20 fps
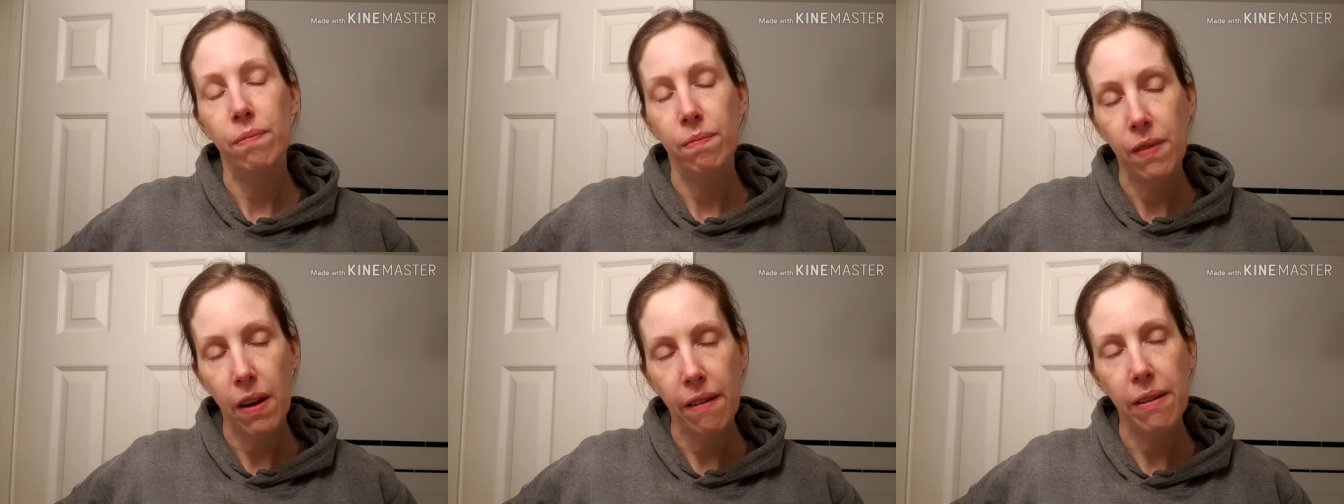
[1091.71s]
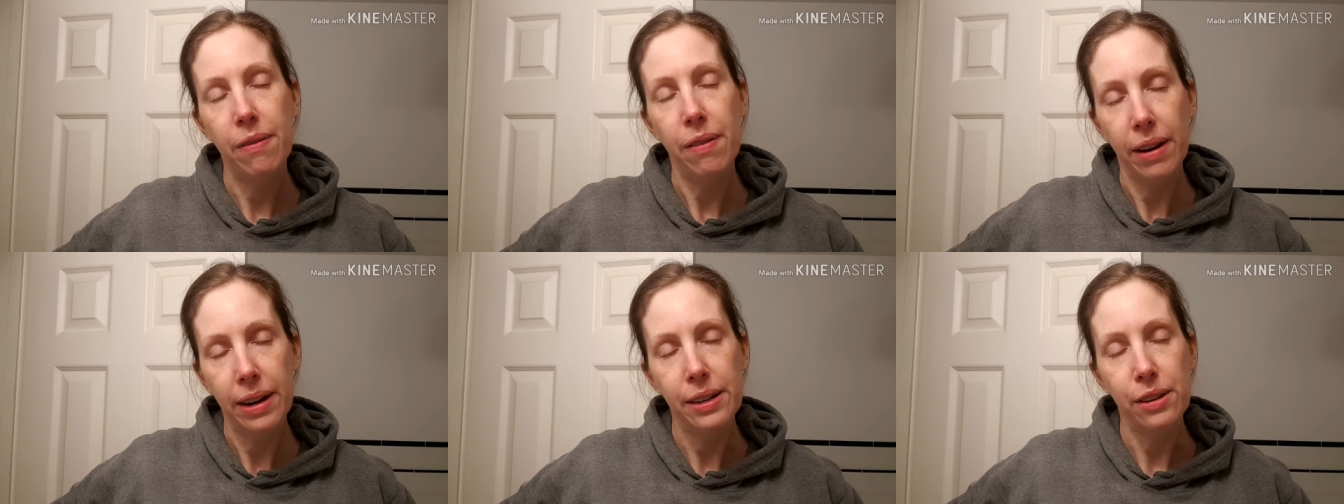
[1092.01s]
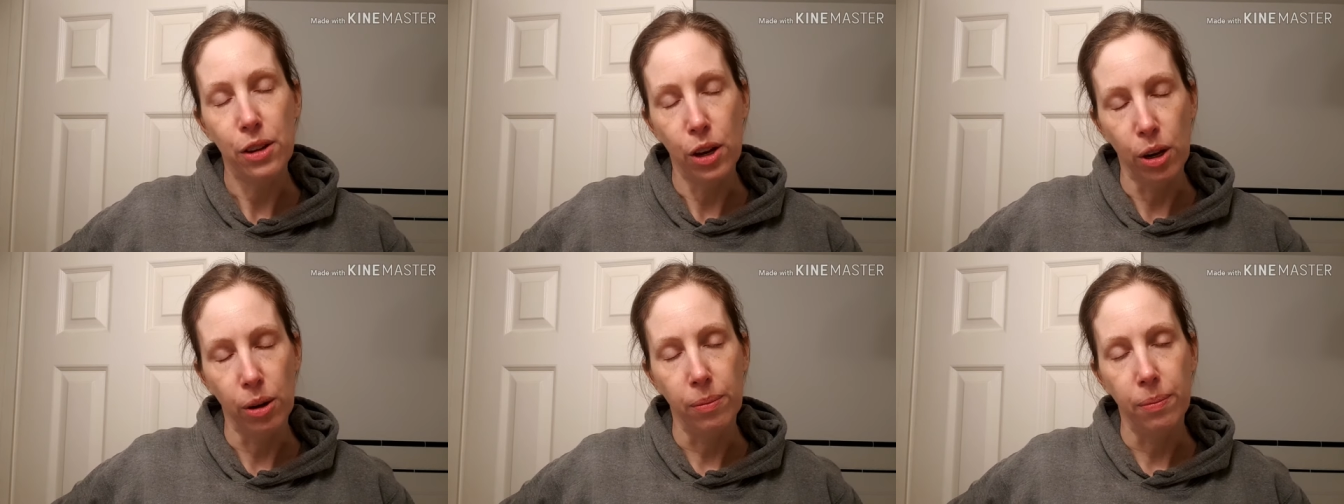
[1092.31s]
very, very
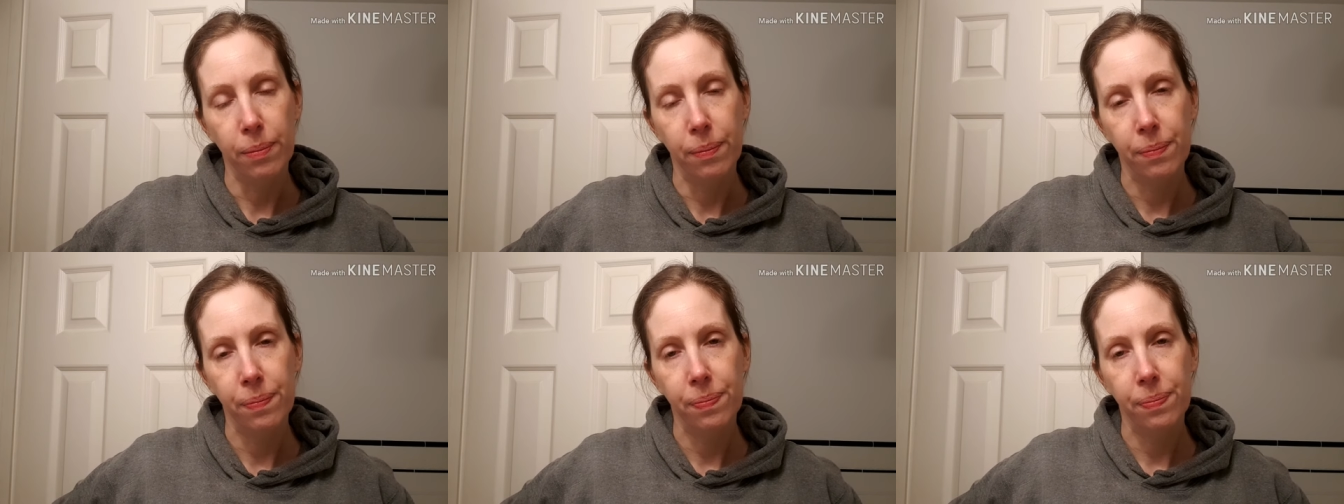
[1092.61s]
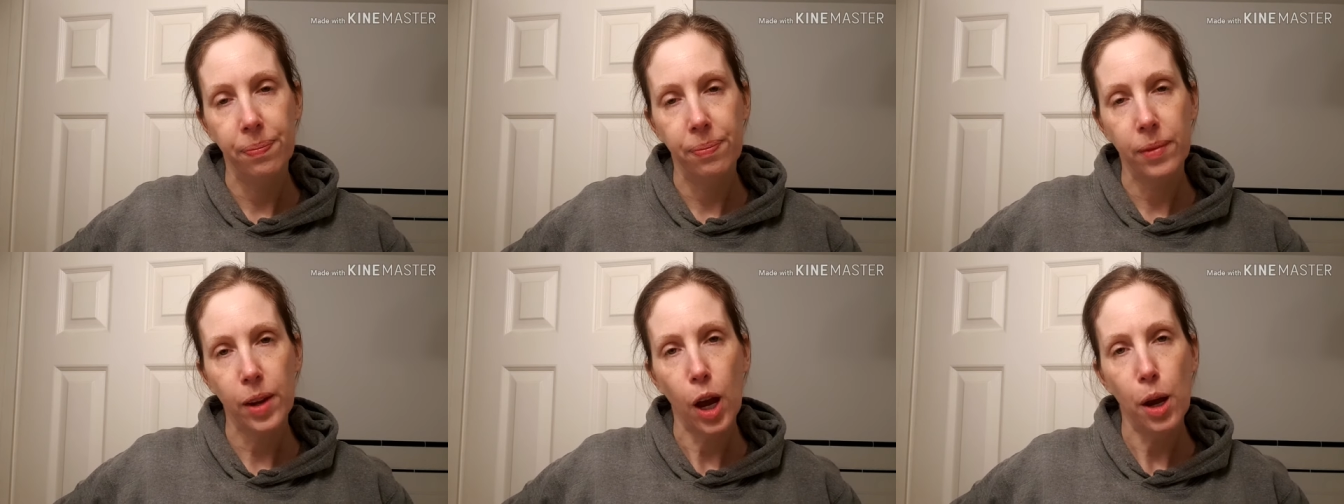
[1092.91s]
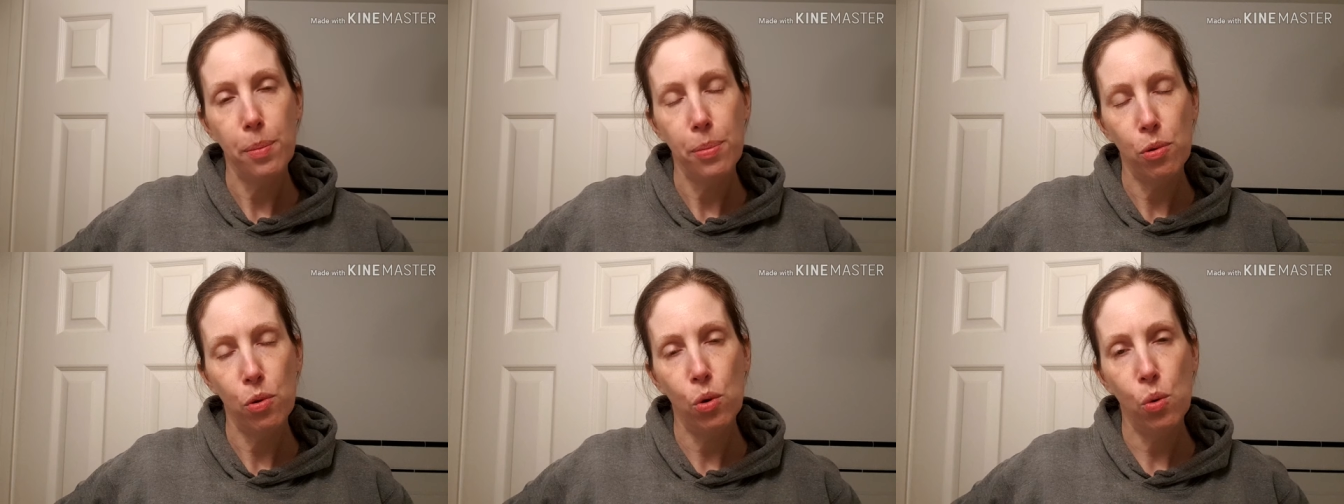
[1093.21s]
soon.
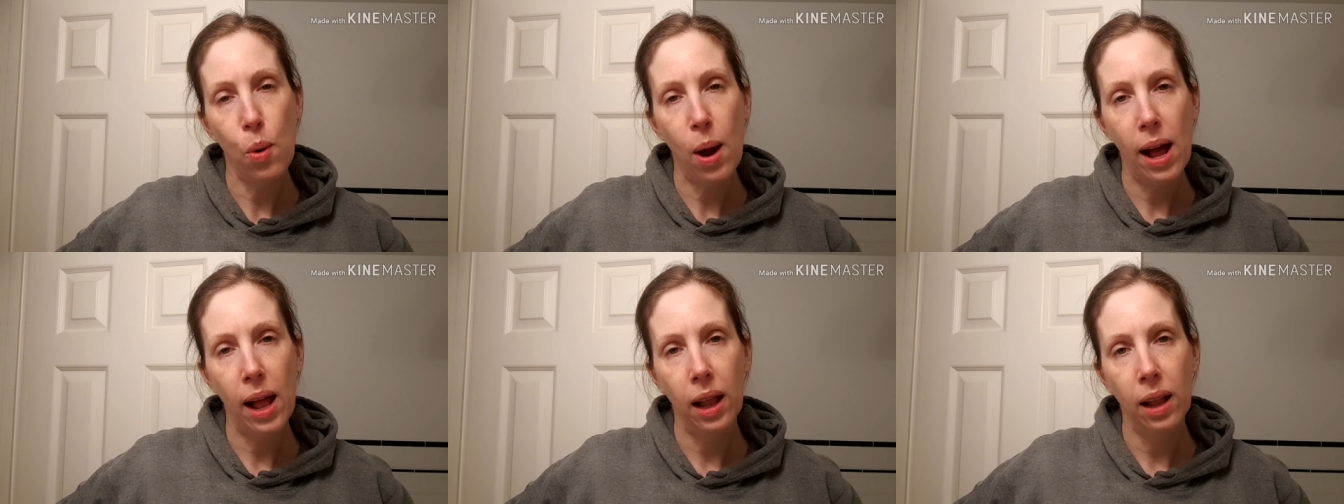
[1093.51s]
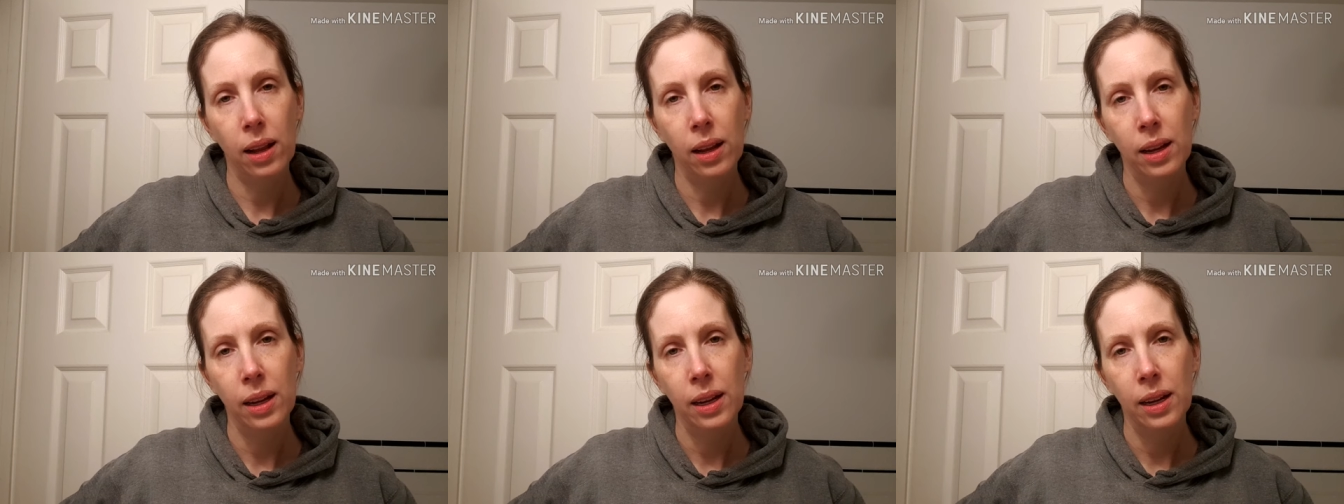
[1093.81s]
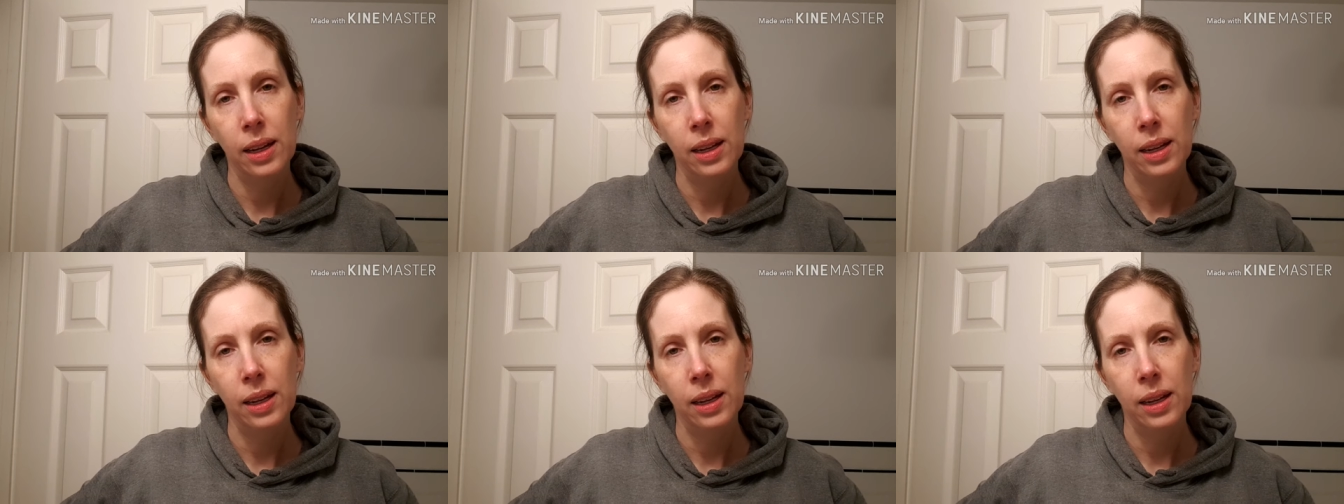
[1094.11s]
Hope you're all well.